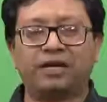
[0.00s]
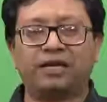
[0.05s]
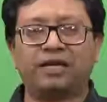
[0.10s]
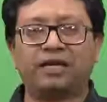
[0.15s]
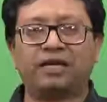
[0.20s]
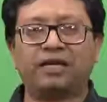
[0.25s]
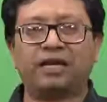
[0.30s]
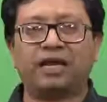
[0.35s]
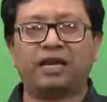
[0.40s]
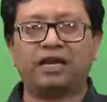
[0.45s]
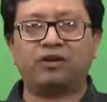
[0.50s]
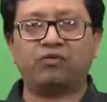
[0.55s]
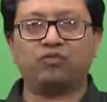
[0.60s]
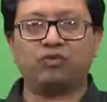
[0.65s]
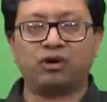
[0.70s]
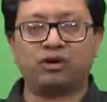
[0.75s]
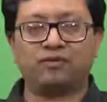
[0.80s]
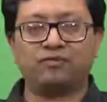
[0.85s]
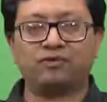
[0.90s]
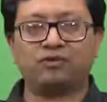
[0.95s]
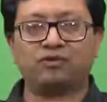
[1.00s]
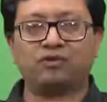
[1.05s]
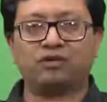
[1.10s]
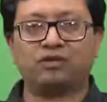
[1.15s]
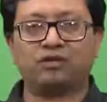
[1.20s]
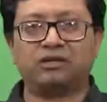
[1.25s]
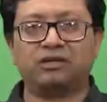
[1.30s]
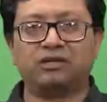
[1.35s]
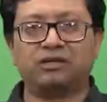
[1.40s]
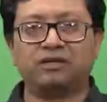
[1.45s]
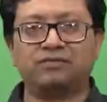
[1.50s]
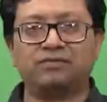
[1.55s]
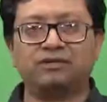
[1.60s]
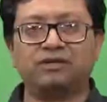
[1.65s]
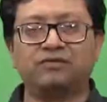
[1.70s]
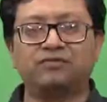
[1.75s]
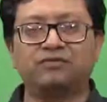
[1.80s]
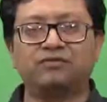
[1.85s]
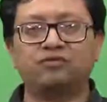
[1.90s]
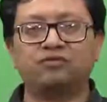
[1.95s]
taking any one of these alternatives
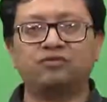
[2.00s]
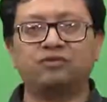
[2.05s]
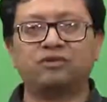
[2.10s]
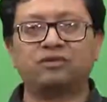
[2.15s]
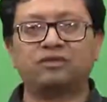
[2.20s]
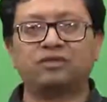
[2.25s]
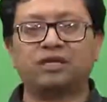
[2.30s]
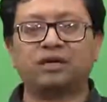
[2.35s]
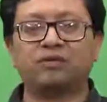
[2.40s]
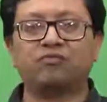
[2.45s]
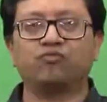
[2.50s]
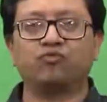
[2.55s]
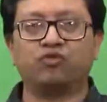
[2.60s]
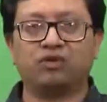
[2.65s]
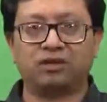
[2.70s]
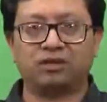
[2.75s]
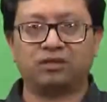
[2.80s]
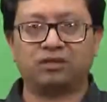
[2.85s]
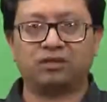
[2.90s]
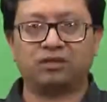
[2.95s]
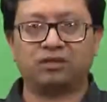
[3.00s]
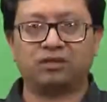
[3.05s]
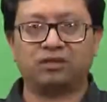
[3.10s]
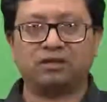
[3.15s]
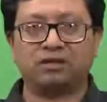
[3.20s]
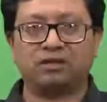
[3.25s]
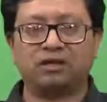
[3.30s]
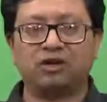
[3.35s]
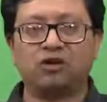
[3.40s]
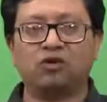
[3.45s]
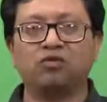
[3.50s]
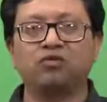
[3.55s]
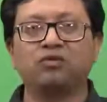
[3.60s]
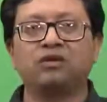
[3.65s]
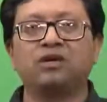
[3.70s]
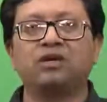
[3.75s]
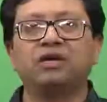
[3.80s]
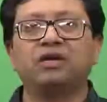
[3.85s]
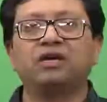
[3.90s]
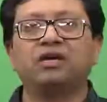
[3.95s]
gives you the same worth. Now,
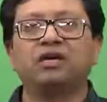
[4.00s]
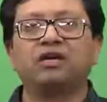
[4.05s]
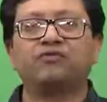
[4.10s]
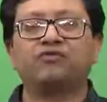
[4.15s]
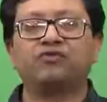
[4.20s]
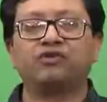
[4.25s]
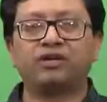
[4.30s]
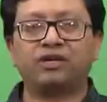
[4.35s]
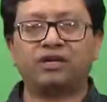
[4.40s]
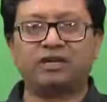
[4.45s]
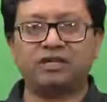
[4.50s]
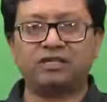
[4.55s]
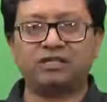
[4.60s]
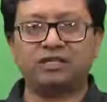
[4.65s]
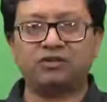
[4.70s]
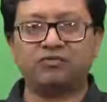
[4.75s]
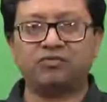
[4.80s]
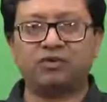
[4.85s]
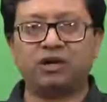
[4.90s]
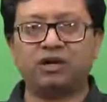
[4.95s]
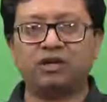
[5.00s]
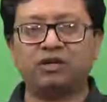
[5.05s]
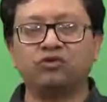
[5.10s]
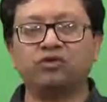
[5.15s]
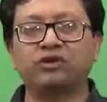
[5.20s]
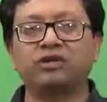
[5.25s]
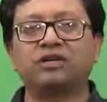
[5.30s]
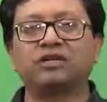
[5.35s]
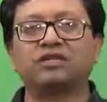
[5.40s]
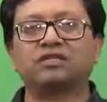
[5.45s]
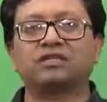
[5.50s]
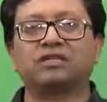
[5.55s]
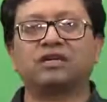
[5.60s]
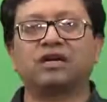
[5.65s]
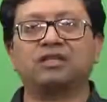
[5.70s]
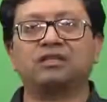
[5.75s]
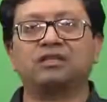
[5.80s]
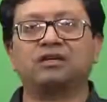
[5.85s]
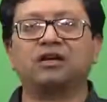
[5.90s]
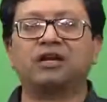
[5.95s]
if you decrease in one, you increase in
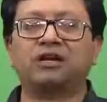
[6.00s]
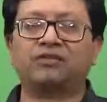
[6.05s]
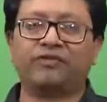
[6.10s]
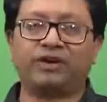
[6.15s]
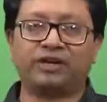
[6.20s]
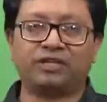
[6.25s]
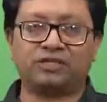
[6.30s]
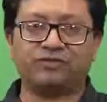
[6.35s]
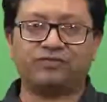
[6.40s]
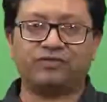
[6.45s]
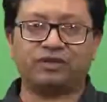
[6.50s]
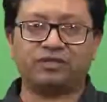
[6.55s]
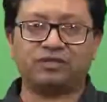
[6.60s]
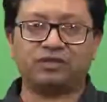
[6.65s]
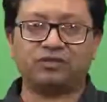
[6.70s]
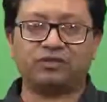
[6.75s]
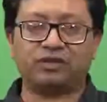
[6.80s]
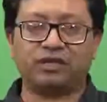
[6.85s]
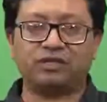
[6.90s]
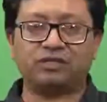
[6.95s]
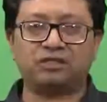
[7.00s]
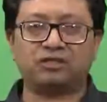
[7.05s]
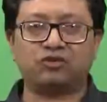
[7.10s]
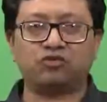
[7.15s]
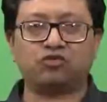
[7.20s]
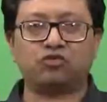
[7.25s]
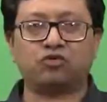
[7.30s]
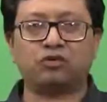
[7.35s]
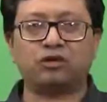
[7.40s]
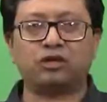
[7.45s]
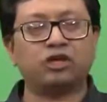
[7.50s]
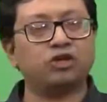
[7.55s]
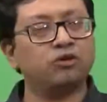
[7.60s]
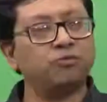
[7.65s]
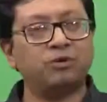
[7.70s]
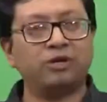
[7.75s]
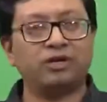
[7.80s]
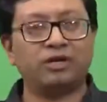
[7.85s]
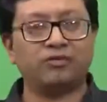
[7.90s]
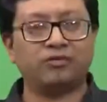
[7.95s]
other, and vice versa, hence the total
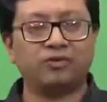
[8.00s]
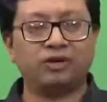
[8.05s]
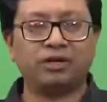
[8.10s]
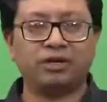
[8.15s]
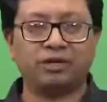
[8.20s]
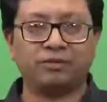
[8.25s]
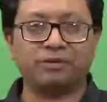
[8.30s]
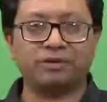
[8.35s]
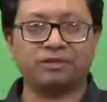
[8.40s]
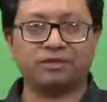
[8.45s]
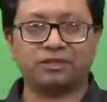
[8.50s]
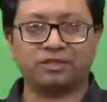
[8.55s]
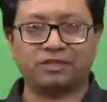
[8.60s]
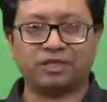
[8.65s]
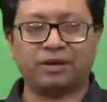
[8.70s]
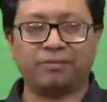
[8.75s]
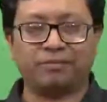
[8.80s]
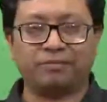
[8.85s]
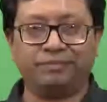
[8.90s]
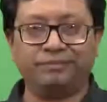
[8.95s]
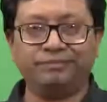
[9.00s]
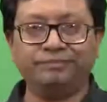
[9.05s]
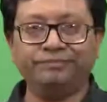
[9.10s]
cumulative one remains the same.